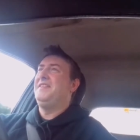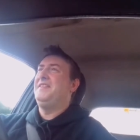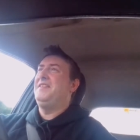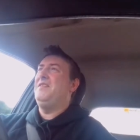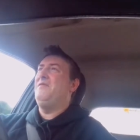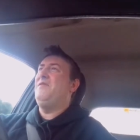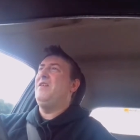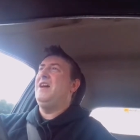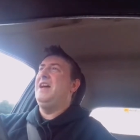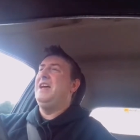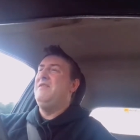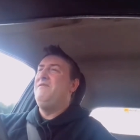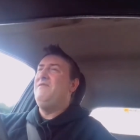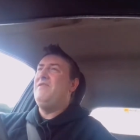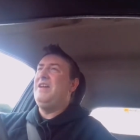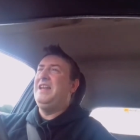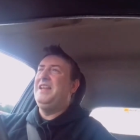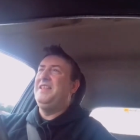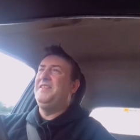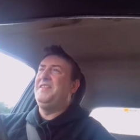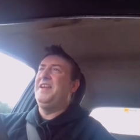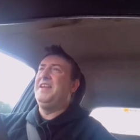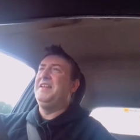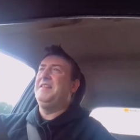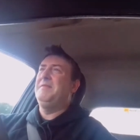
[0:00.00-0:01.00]
This in fact
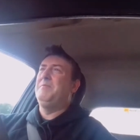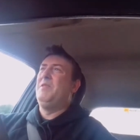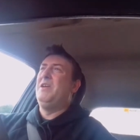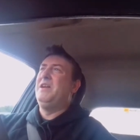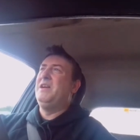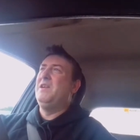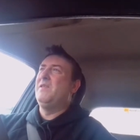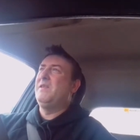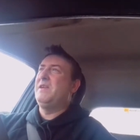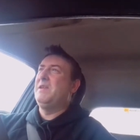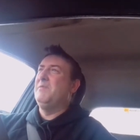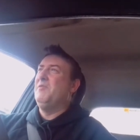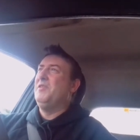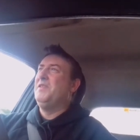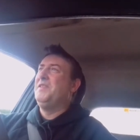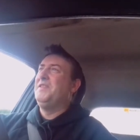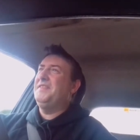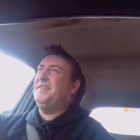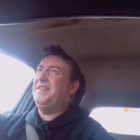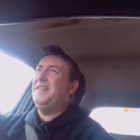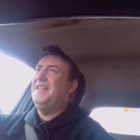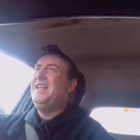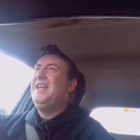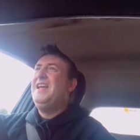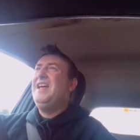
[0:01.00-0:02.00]
invalidates my argument,